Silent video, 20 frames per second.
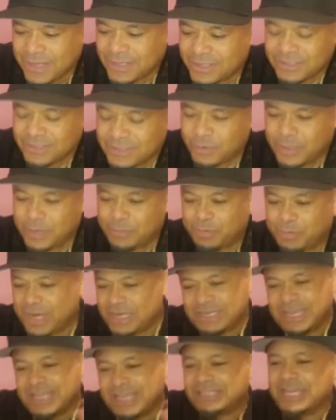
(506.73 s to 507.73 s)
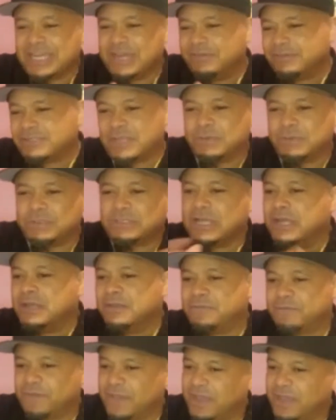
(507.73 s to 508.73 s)
you know, the breakdancing, everything was starting to
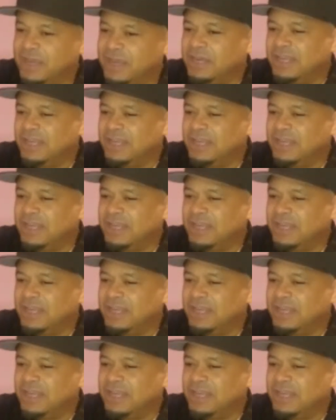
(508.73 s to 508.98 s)
fade.